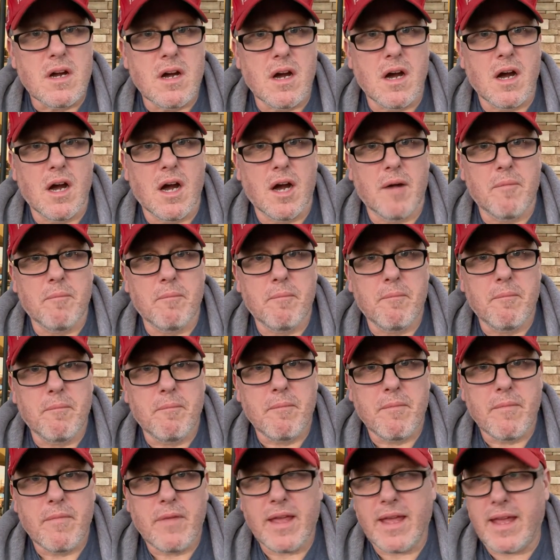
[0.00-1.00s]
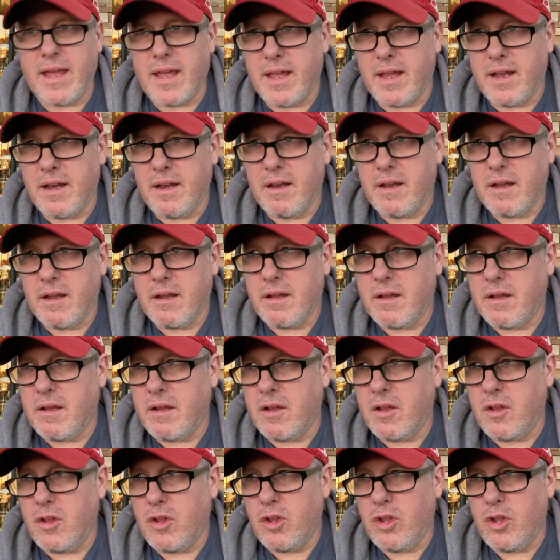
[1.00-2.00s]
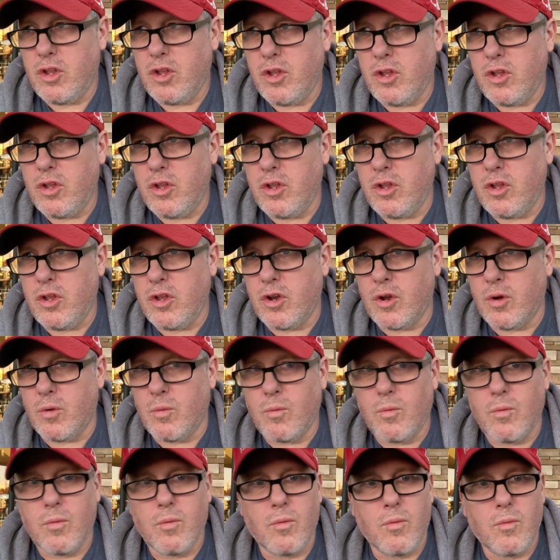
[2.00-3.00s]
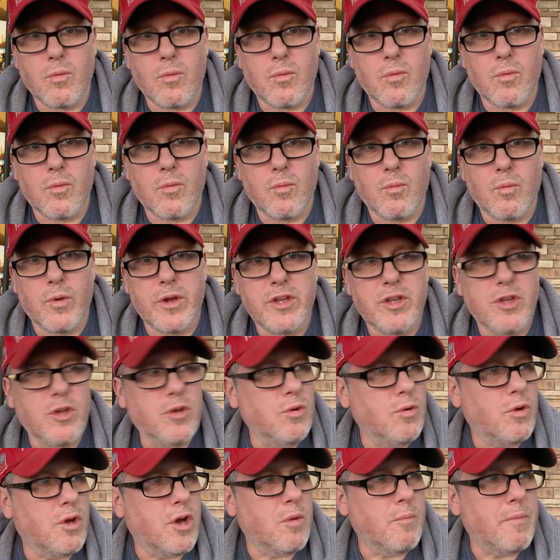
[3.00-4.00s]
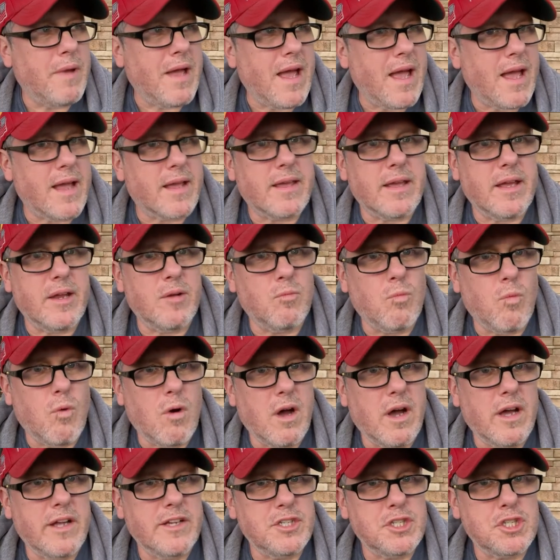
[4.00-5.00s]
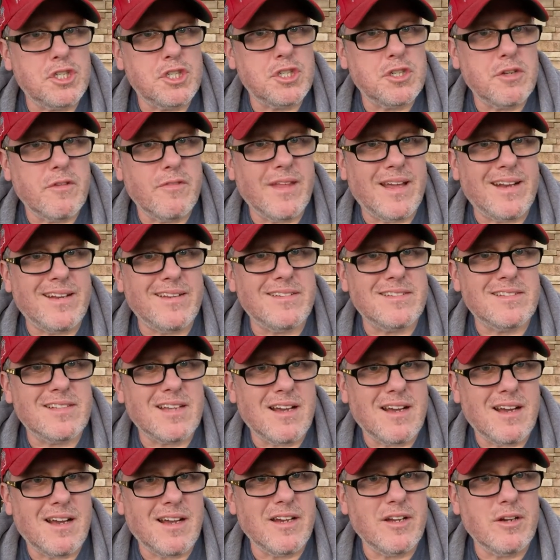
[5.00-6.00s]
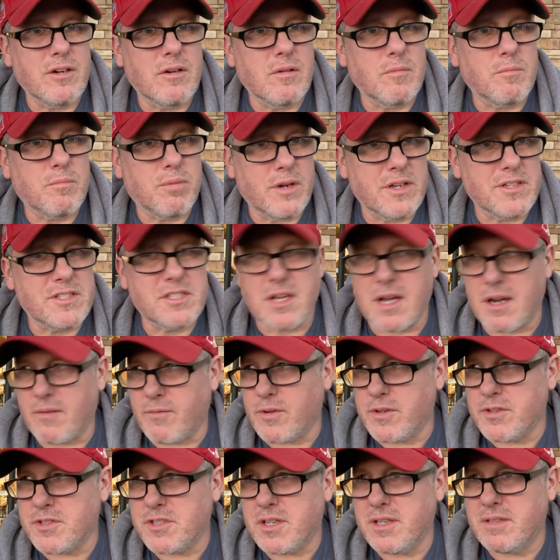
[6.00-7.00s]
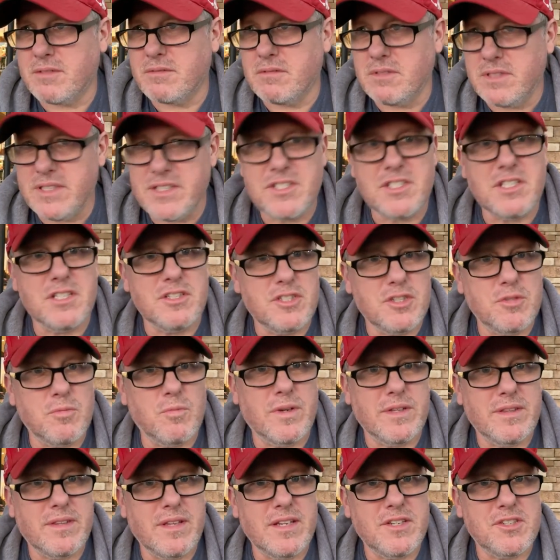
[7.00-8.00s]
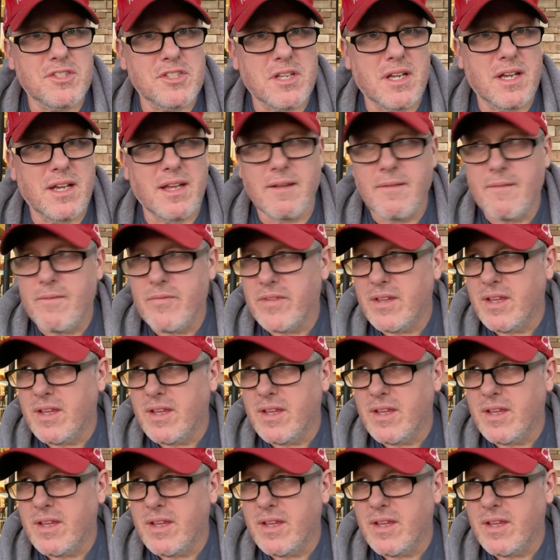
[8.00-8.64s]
And, you know, when you go back and watch that entire press conference and listen to what they say,